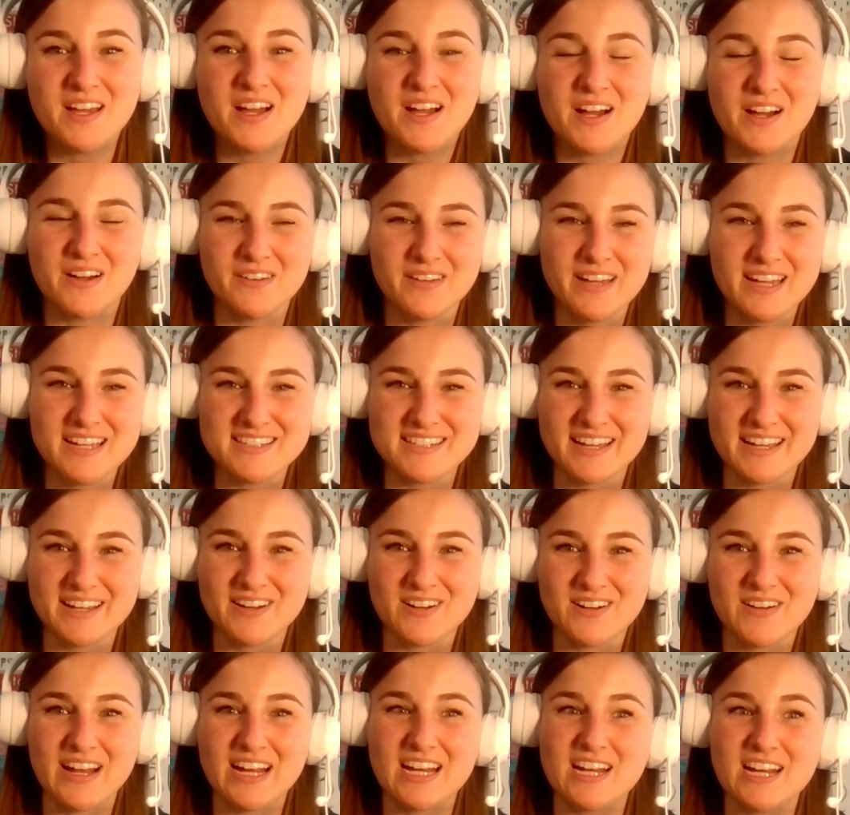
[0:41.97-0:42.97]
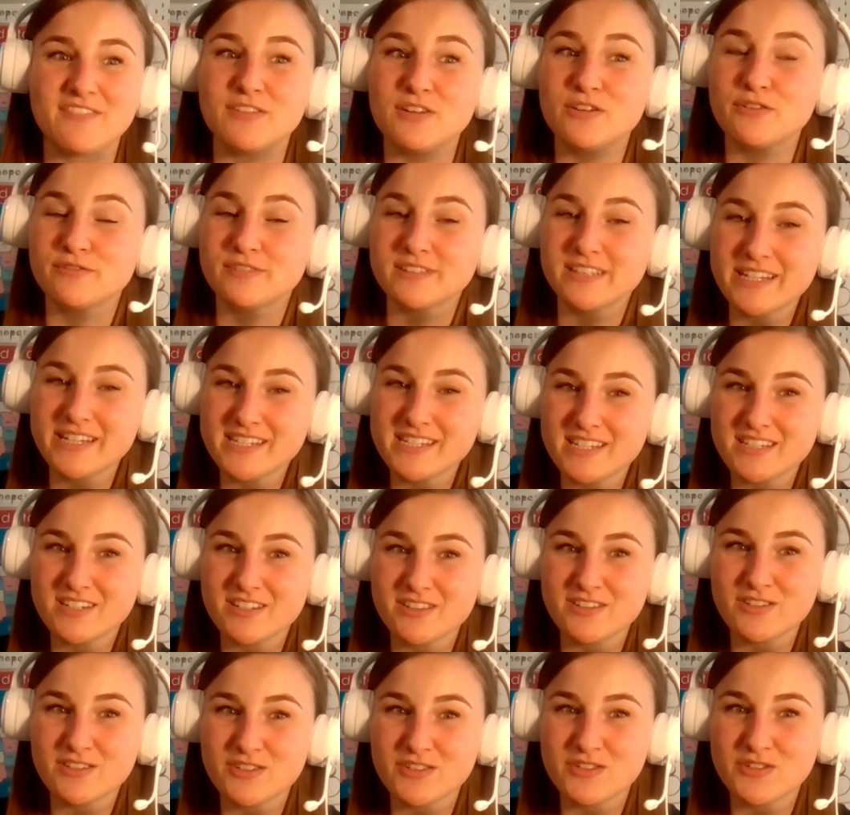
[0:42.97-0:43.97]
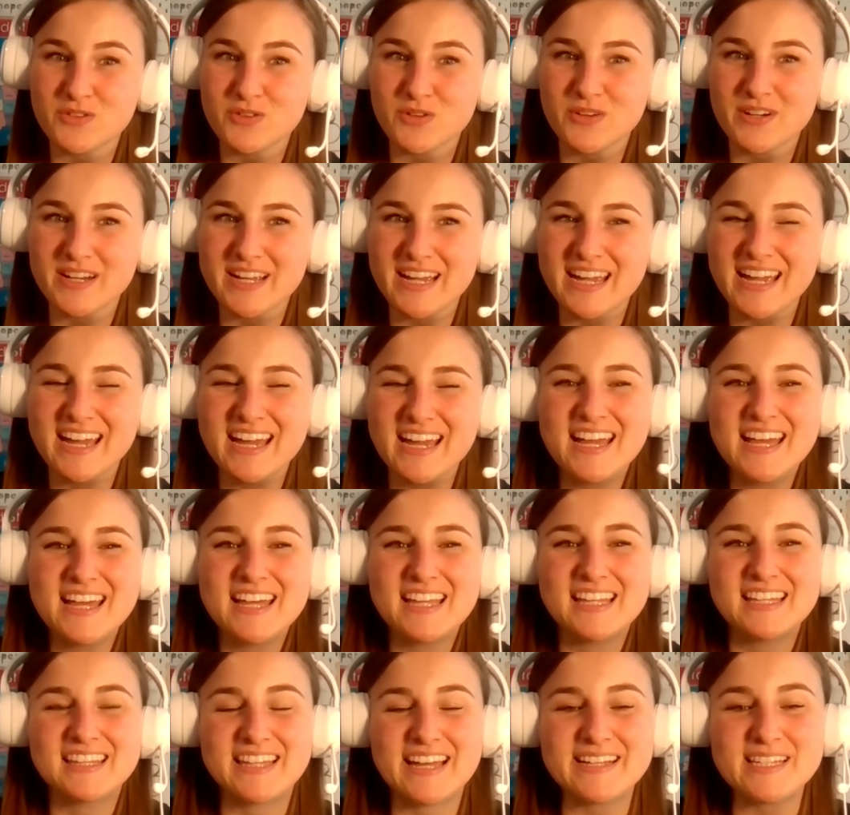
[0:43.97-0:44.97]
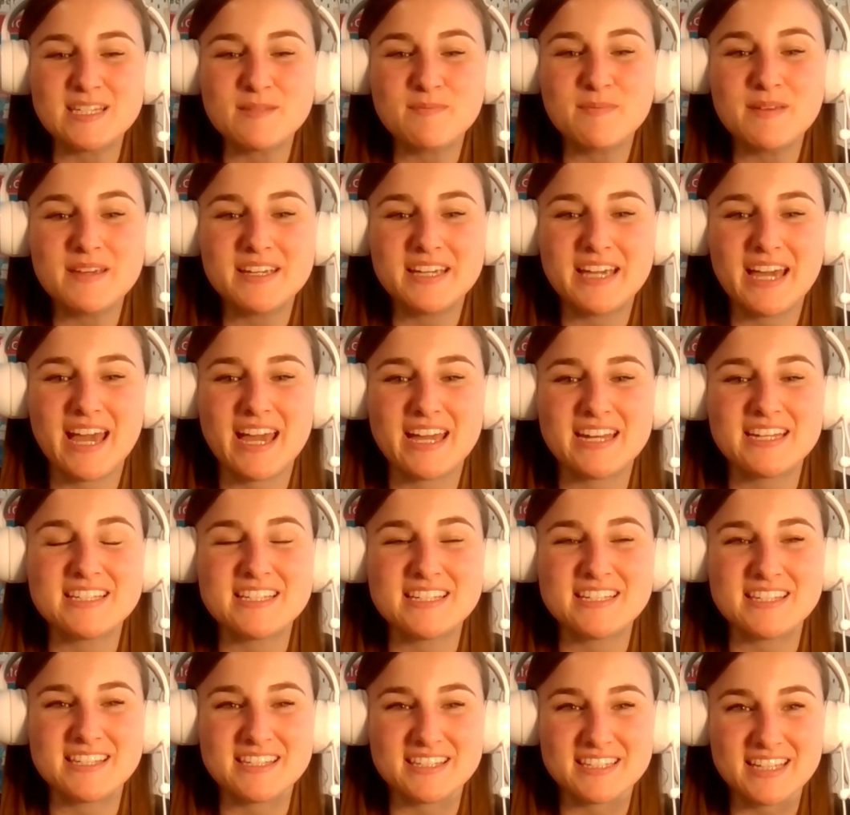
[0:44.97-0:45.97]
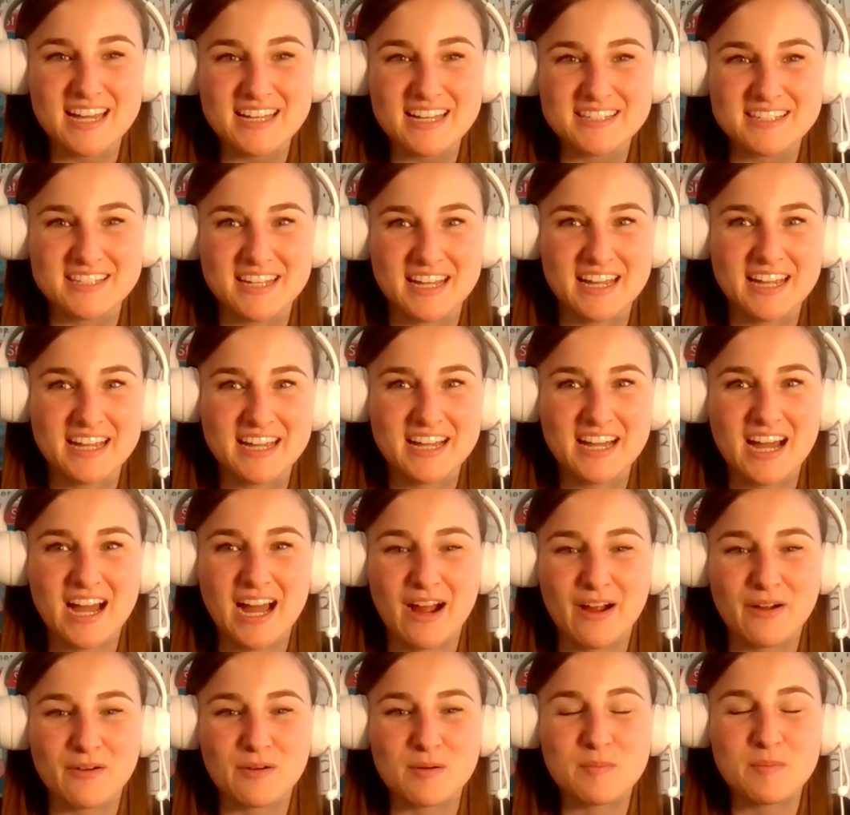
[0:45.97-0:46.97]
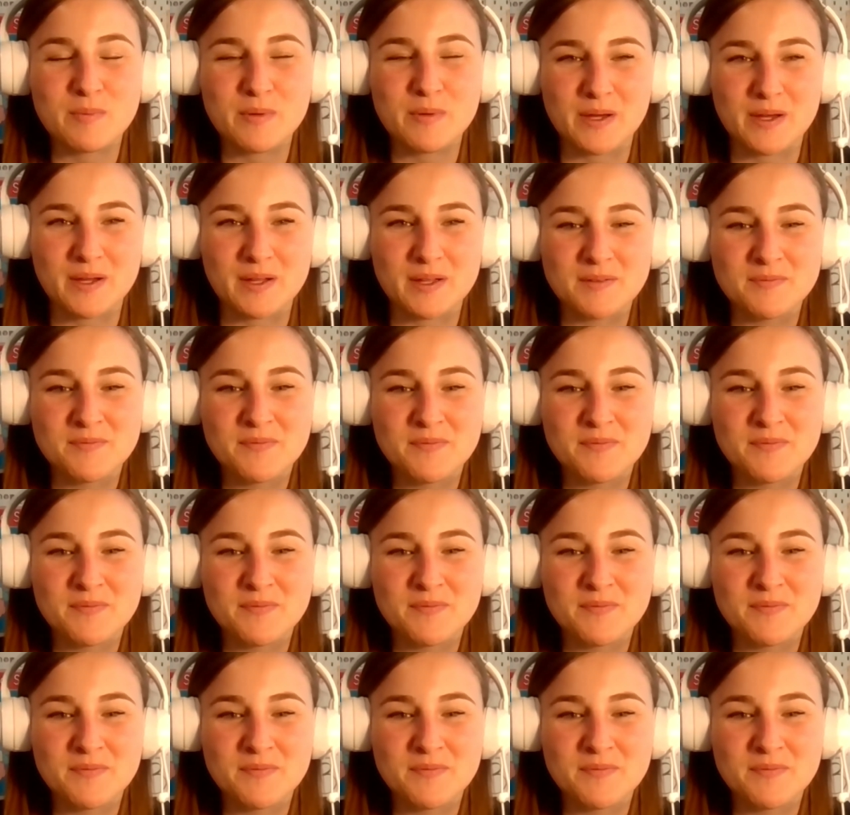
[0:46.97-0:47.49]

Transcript: Okay, second grade, if you've listened to this story, let's begin discussing our book.